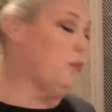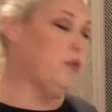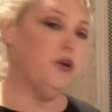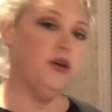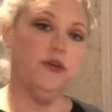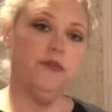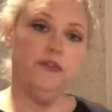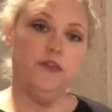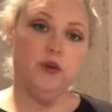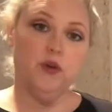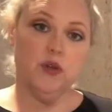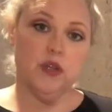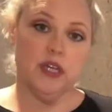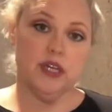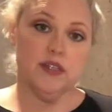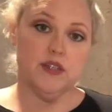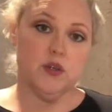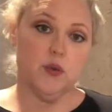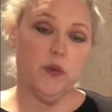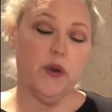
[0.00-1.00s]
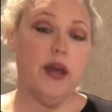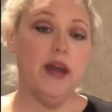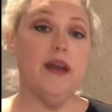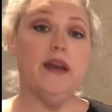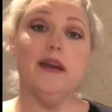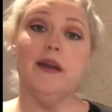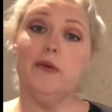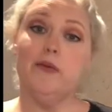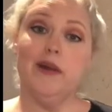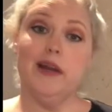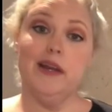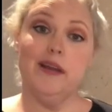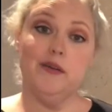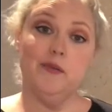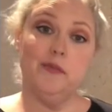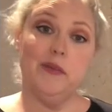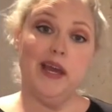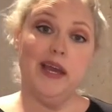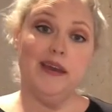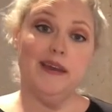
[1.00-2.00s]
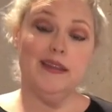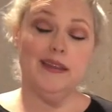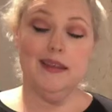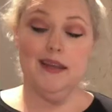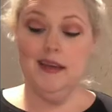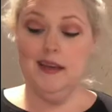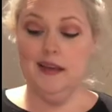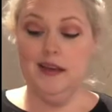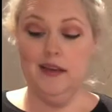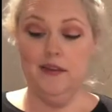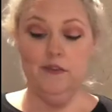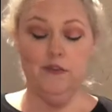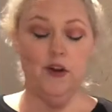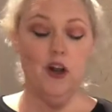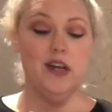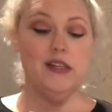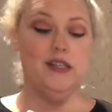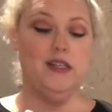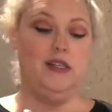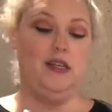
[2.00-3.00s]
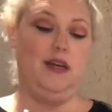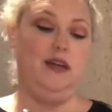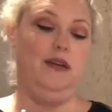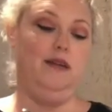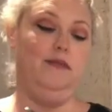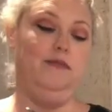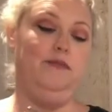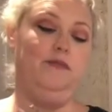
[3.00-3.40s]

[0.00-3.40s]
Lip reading: put a few things away, and get ready to make the frosting